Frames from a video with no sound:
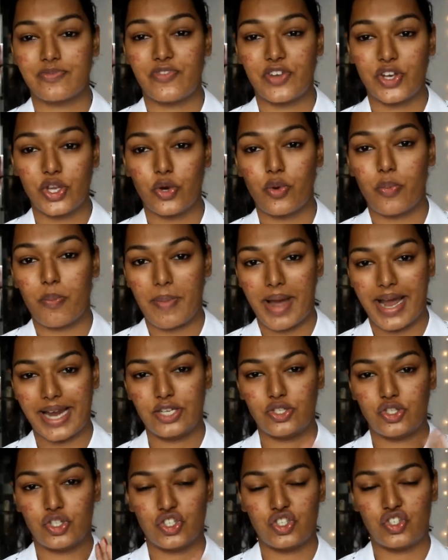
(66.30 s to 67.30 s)
video
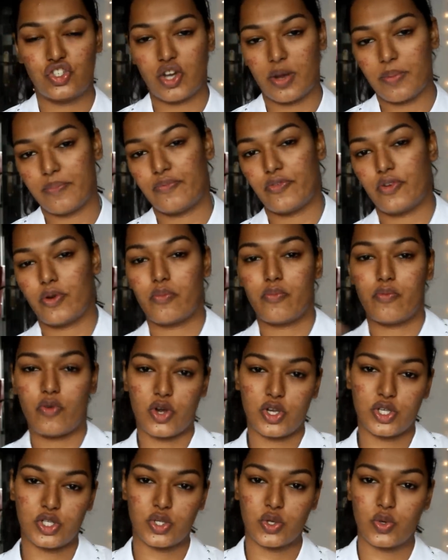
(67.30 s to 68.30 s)
might just jump from
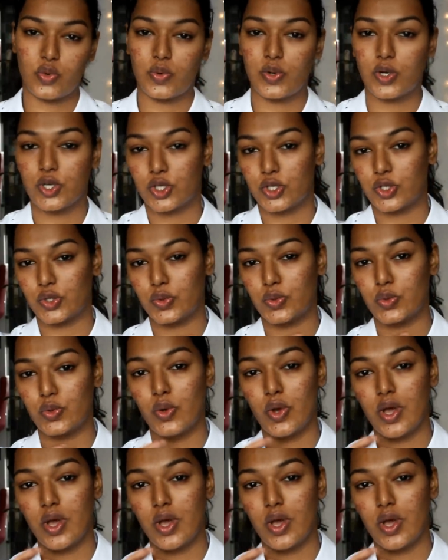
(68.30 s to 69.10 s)
voiceover to